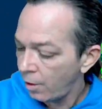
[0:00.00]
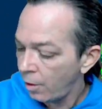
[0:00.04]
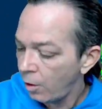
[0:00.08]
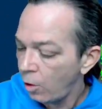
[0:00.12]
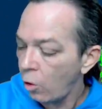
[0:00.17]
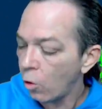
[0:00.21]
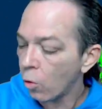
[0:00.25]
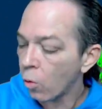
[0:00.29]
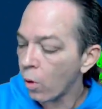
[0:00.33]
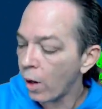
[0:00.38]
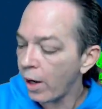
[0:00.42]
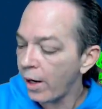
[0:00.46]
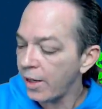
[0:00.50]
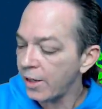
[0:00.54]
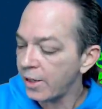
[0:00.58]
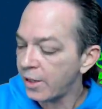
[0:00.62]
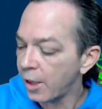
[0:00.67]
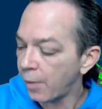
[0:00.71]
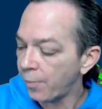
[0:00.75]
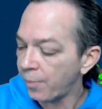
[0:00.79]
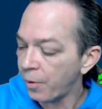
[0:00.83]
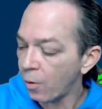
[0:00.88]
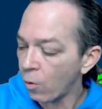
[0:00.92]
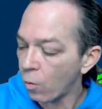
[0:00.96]
Who raised
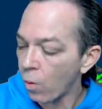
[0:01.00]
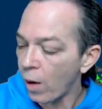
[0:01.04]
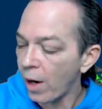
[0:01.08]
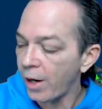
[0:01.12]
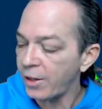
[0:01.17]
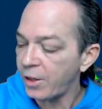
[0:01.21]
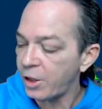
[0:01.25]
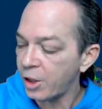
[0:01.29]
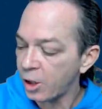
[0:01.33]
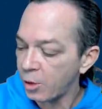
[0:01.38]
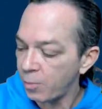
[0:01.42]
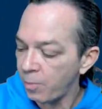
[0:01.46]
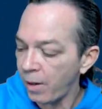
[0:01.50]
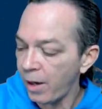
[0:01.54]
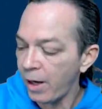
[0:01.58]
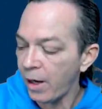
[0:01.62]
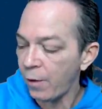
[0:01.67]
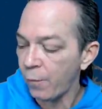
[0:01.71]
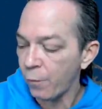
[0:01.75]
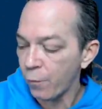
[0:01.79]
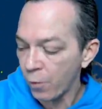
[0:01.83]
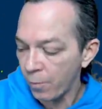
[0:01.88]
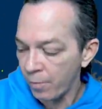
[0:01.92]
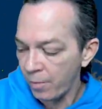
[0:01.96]
up the righteous
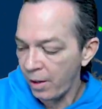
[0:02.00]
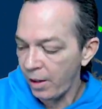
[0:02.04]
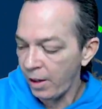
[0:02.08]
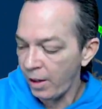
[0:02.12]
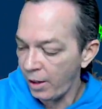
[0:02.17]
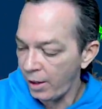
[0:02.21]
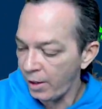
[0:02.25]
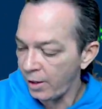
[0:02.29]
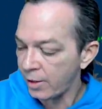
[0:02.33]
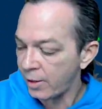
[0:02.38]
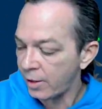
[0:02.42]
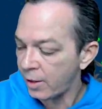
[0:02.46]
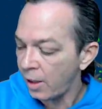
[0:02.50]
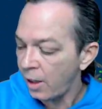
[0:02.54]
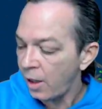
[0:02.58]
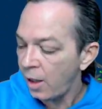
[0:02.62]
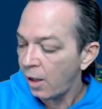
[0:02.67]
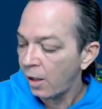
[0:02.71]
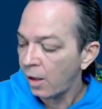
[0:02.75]
man from the east,